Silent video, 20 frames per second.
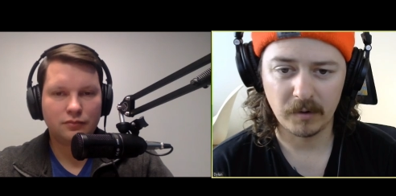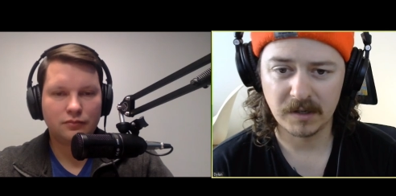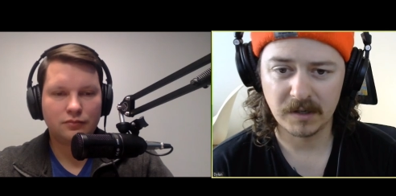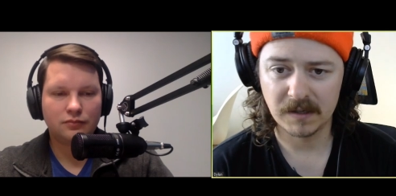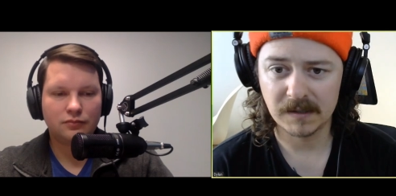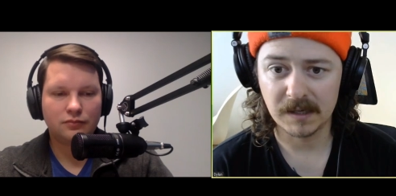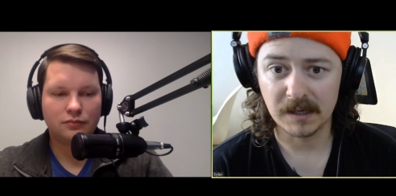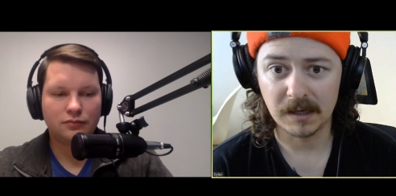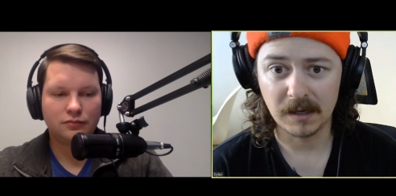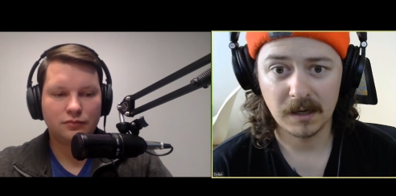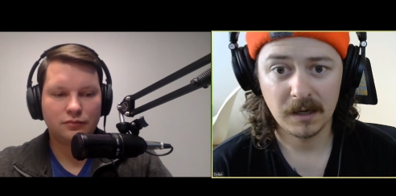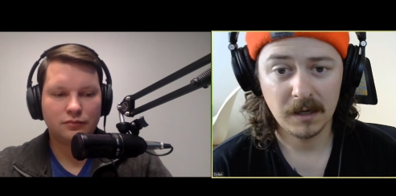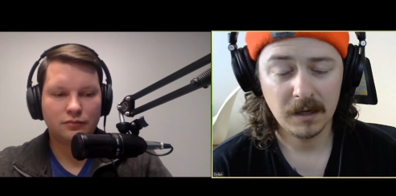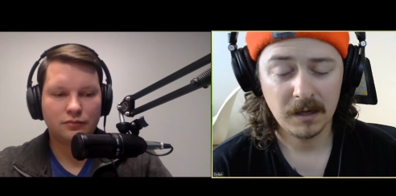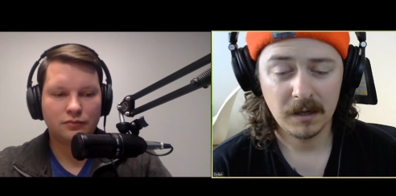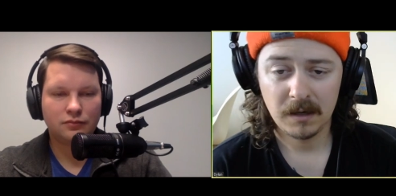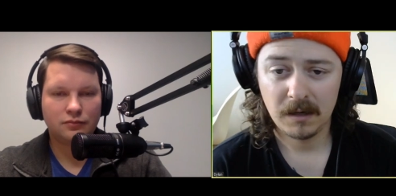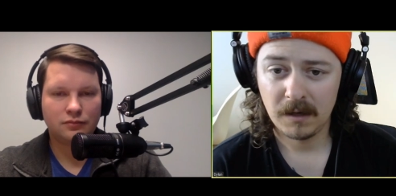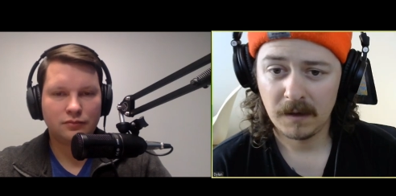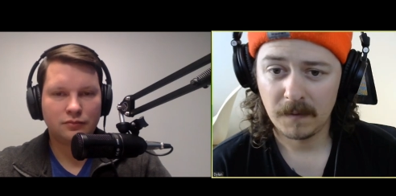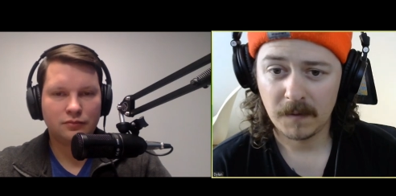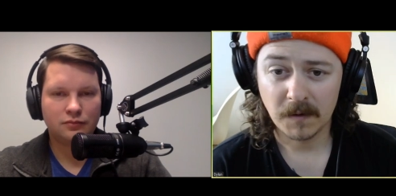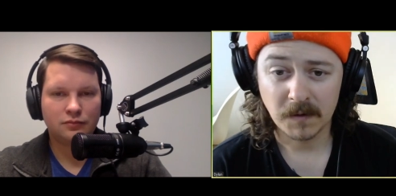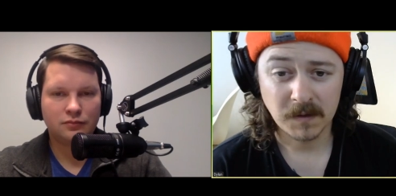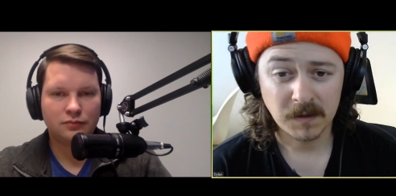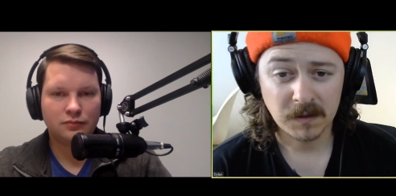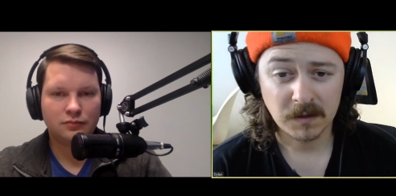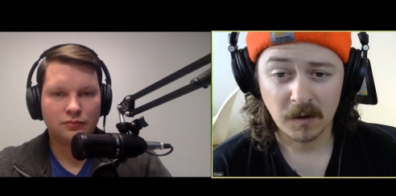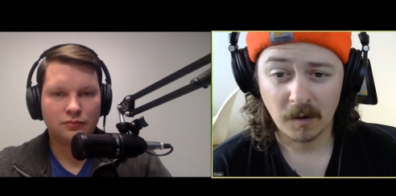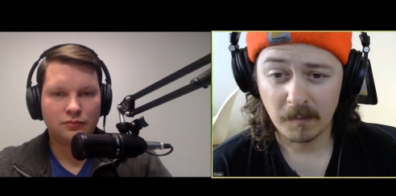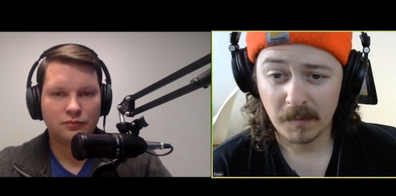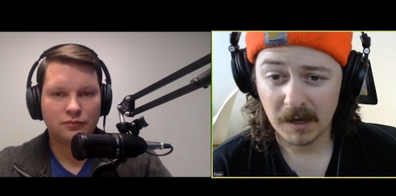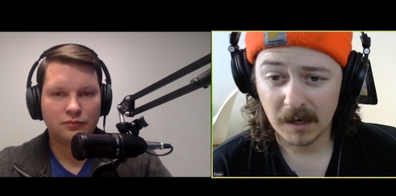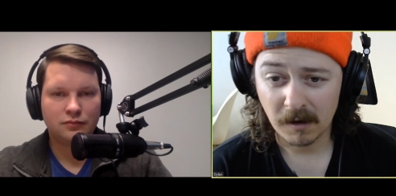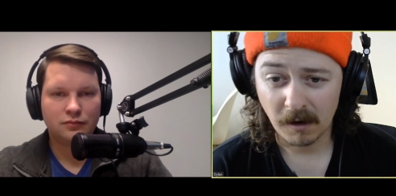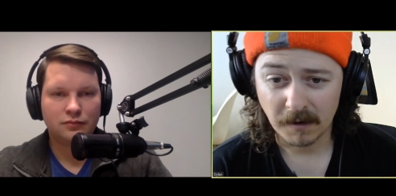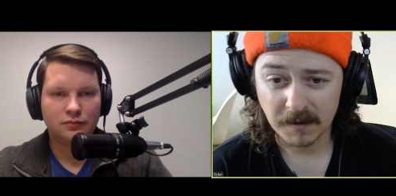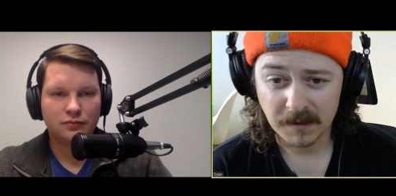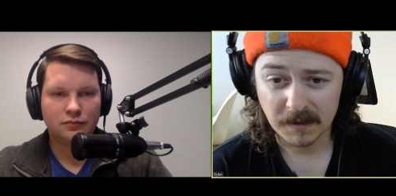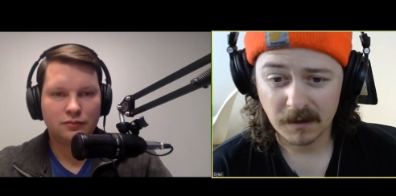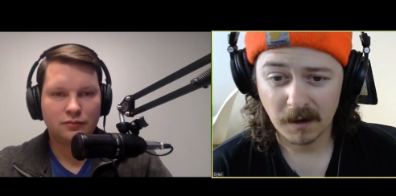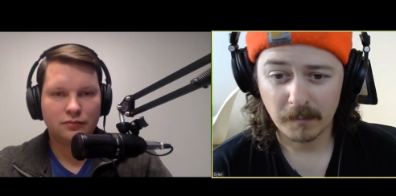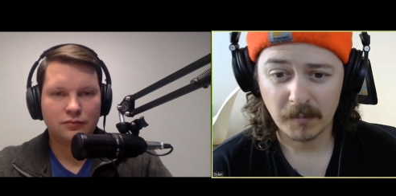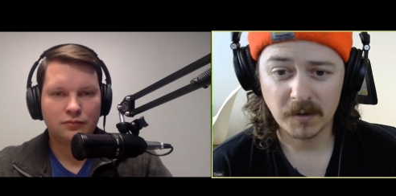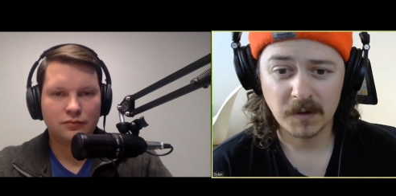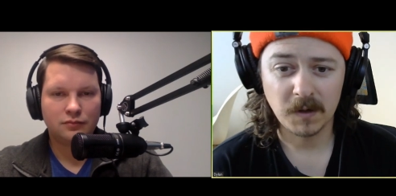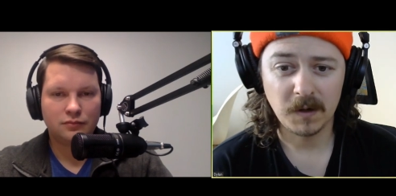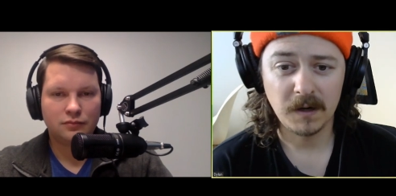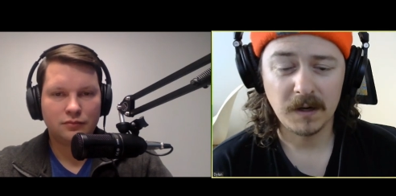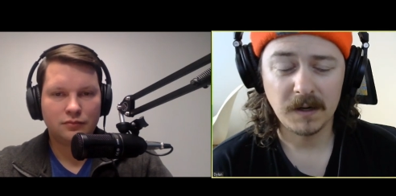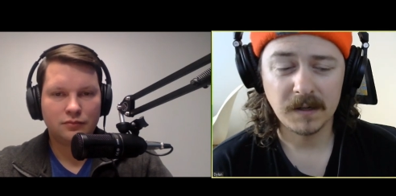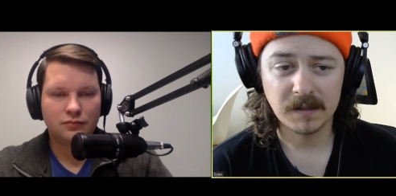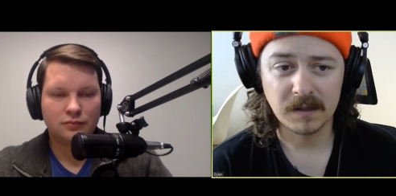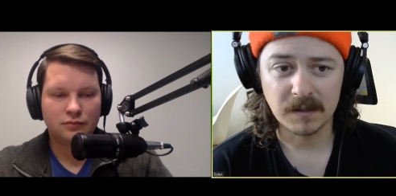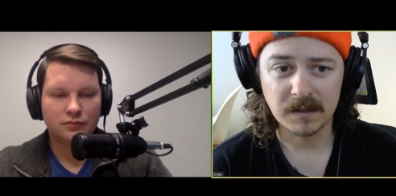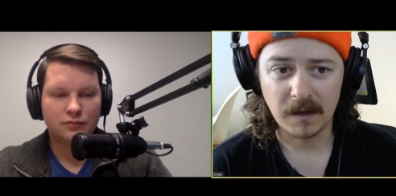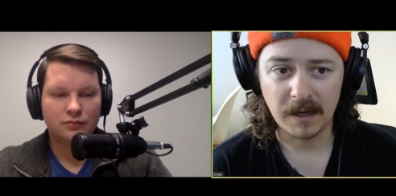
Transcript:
Speaker 1: we're just like there's so many content opportunities and,